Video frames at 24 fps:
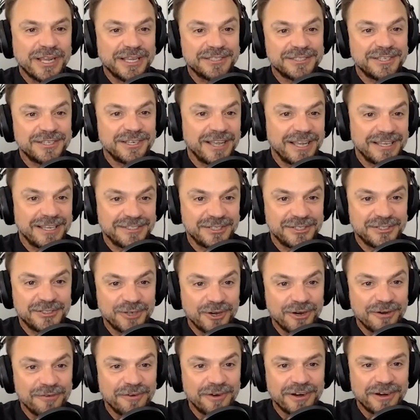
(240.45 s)
as a
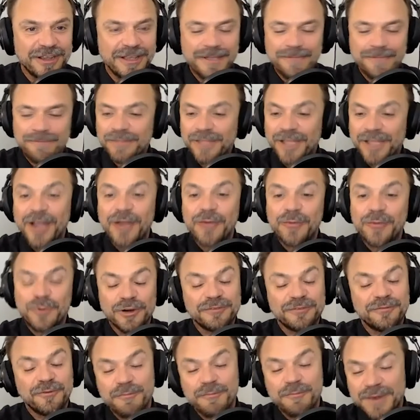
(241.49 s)
server. I
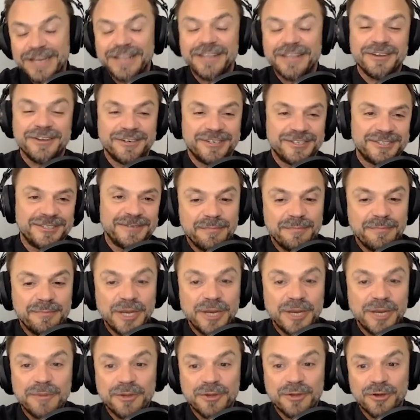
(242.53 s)
worked for many years,
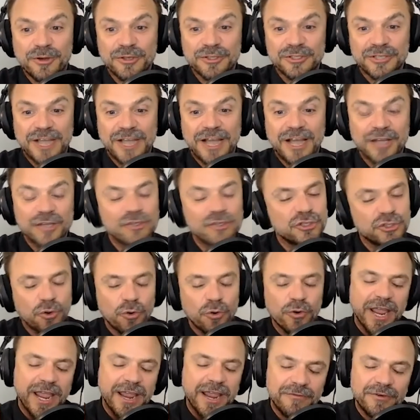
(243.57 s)
purely because I
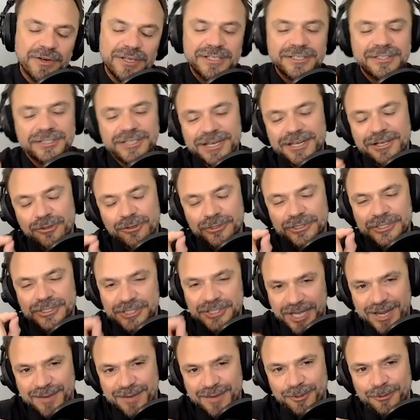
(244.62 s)
saw every single
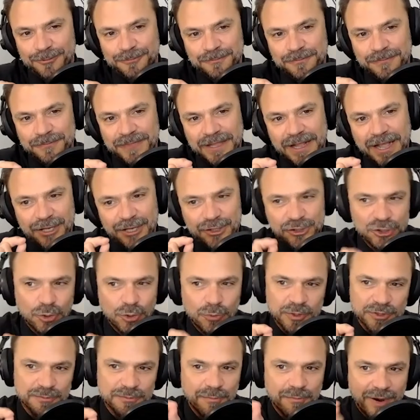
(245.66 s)
table I
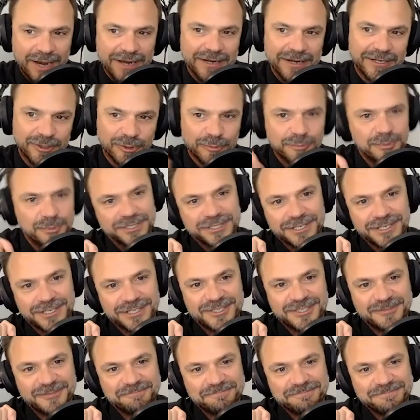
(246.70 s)
saw as my little
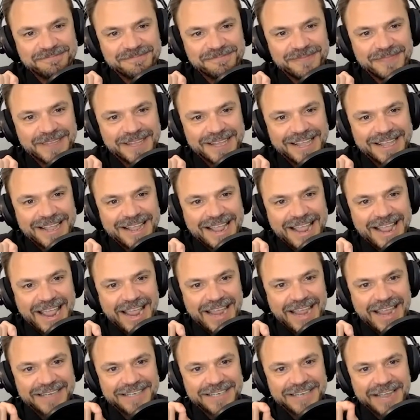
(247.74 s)
business.
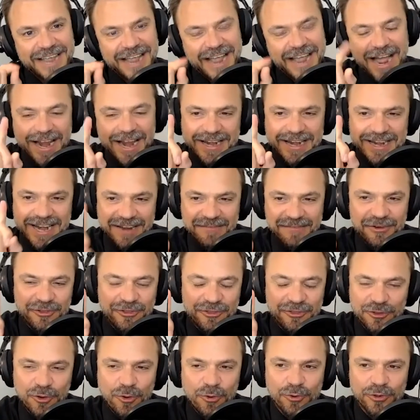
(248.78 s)
And I never
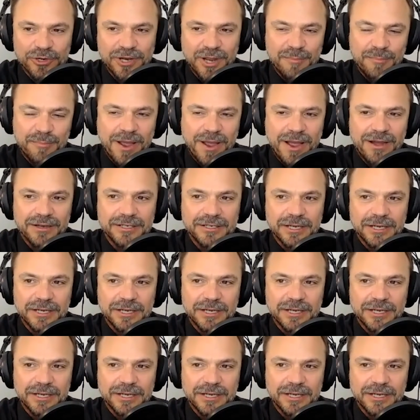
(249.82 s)
thought about,